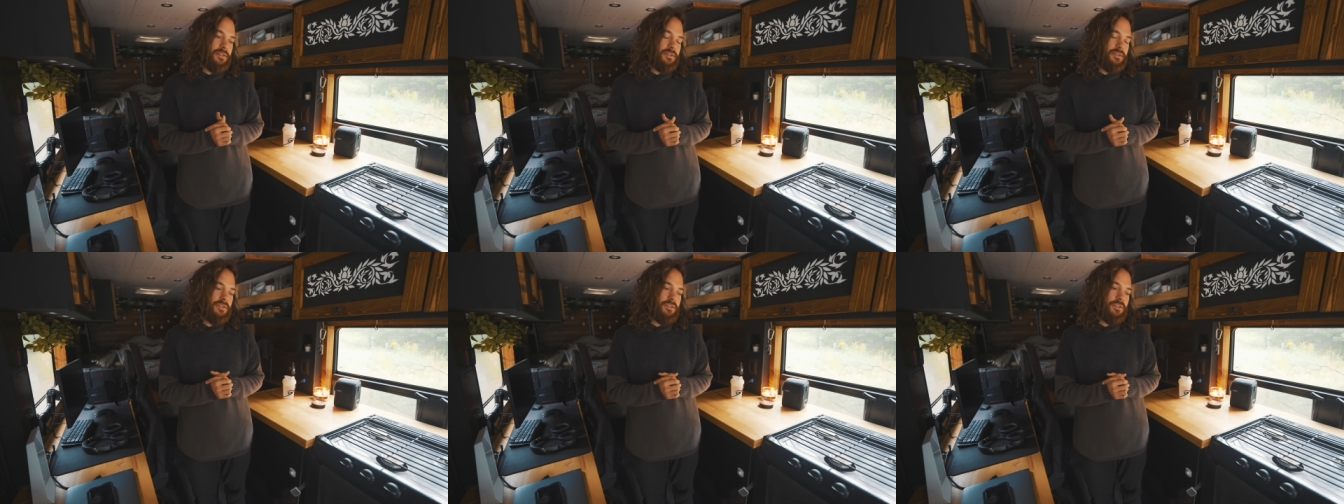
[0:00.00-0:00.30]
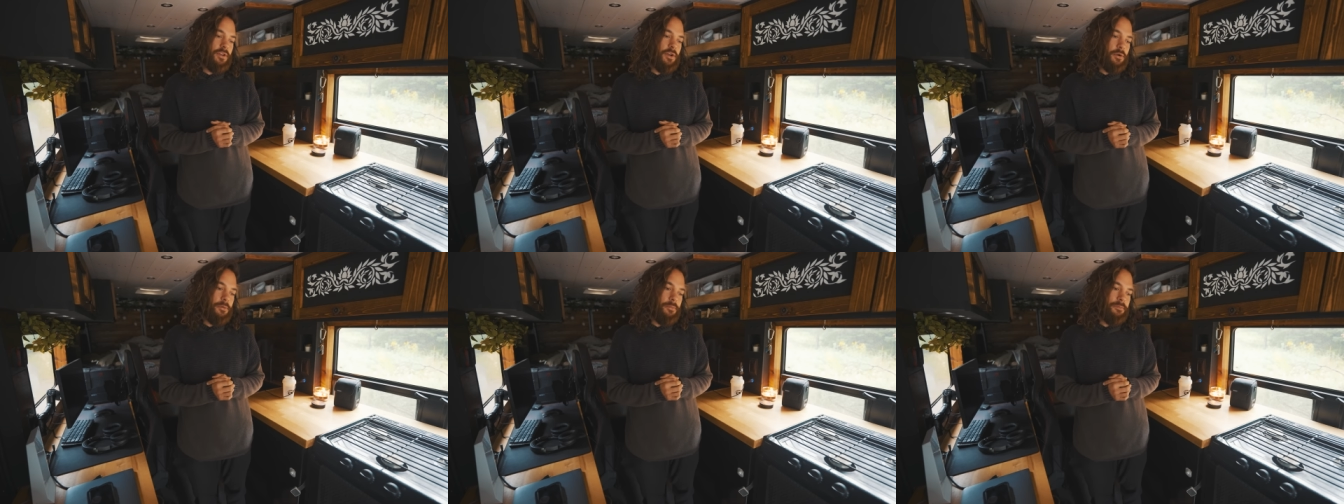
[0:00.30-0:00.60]

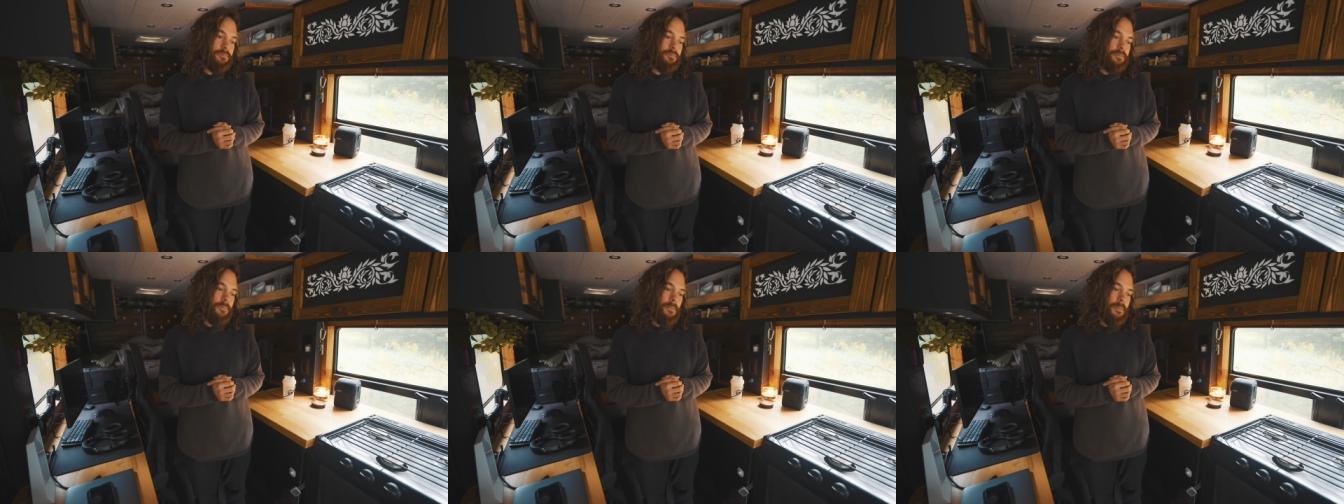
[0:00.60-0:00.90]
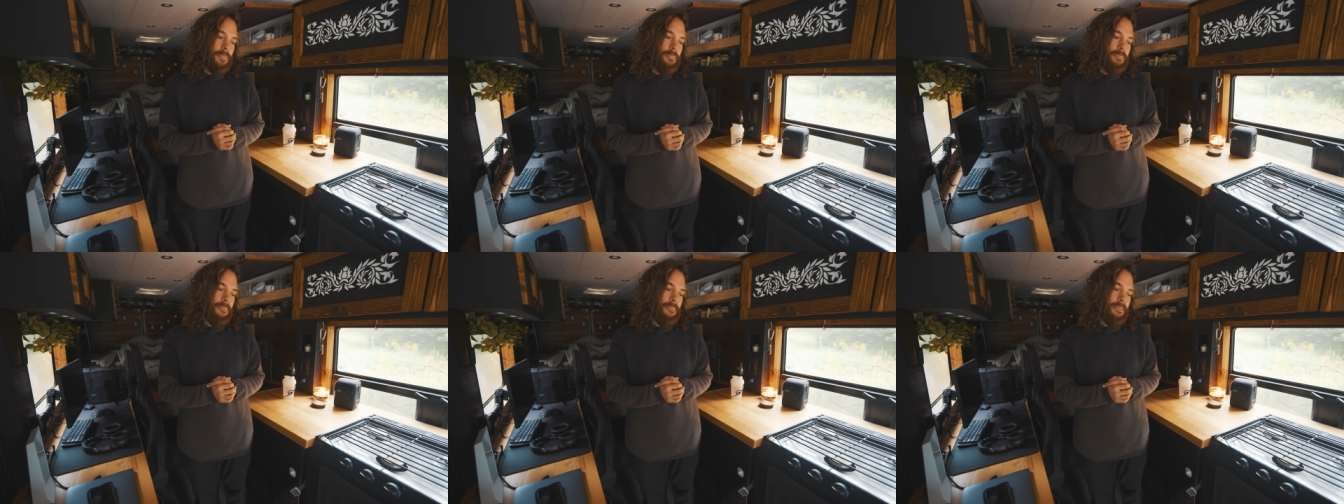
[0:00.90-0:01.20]
So
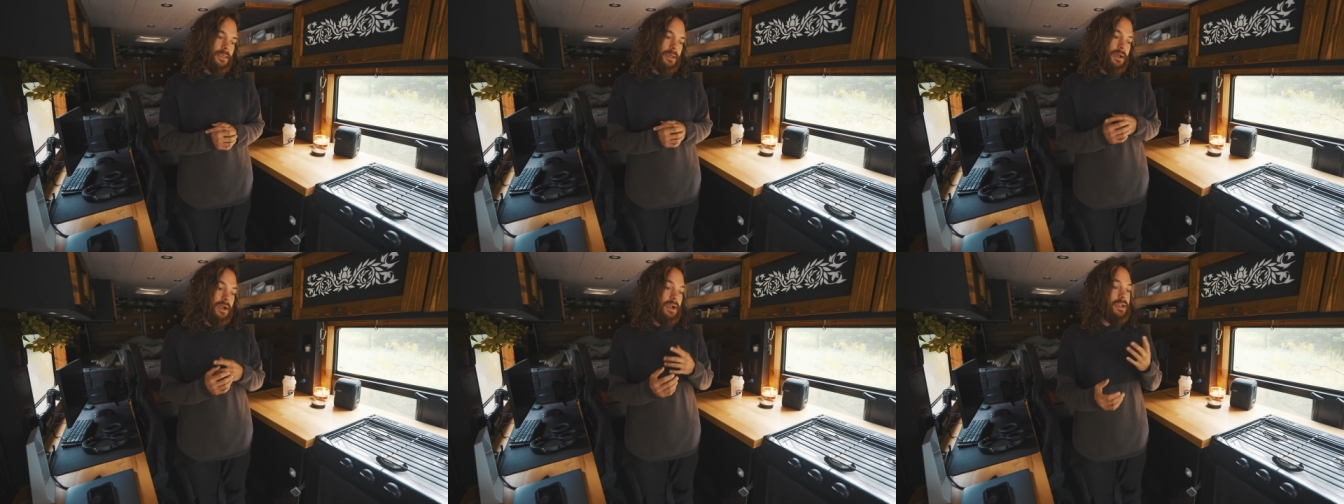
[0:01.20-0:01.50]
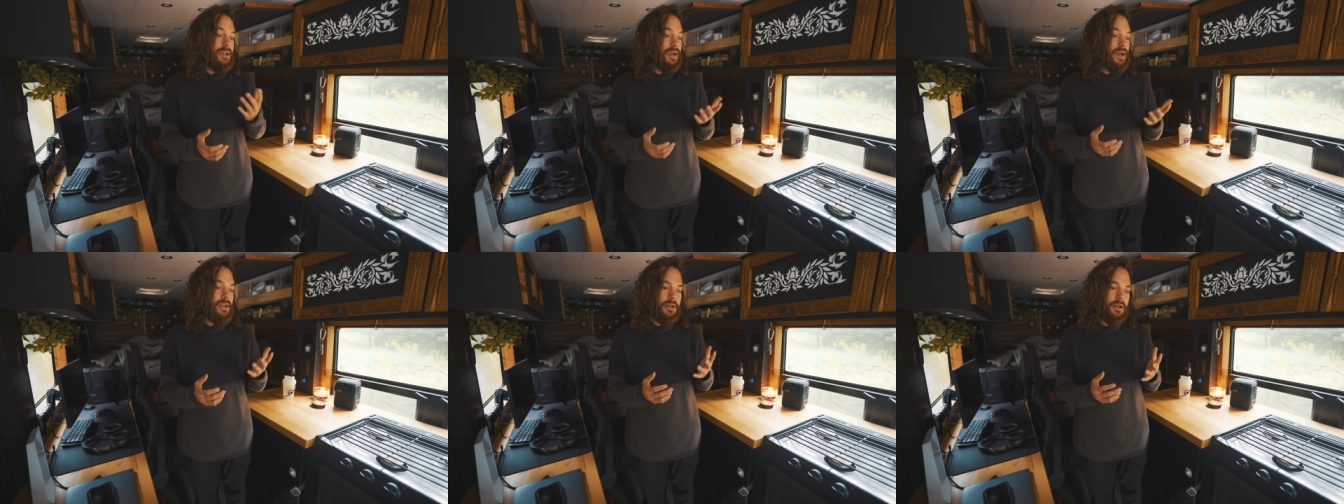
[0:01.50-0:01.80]
I
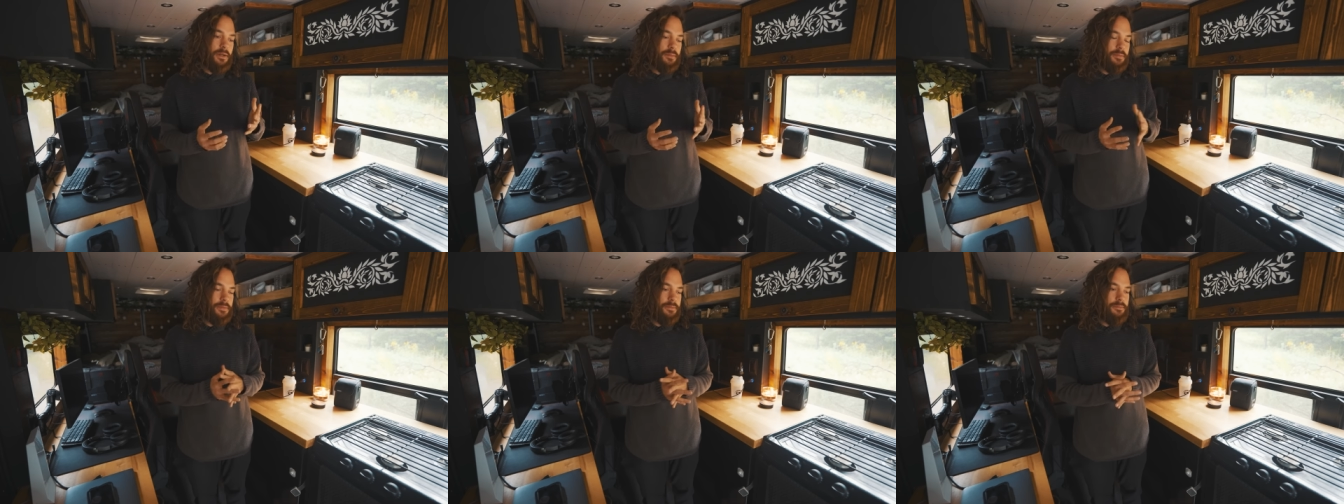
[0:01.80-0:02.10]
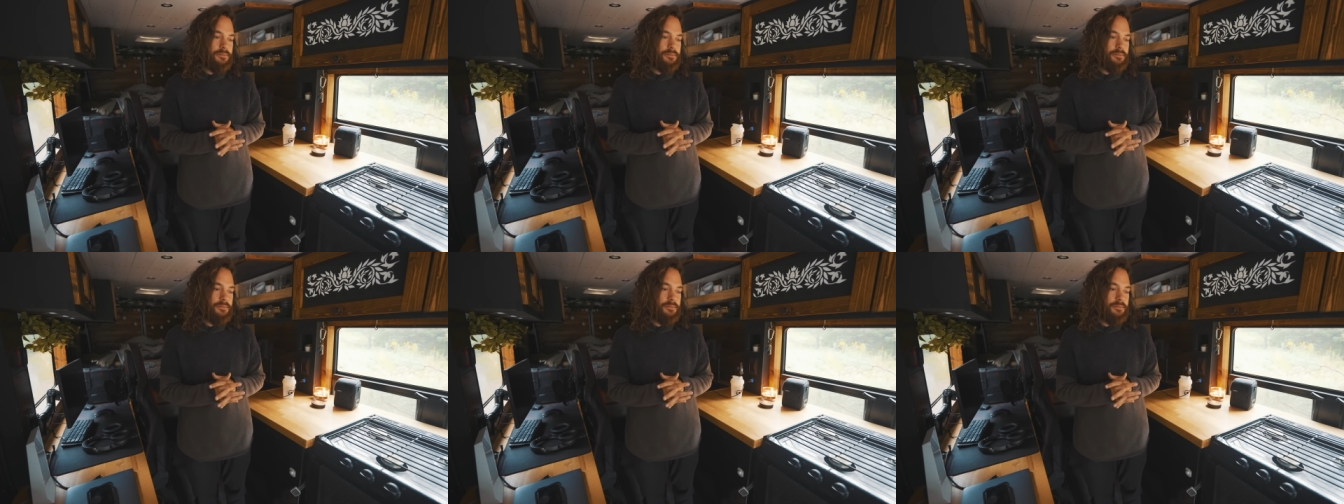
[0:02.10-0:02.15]
got up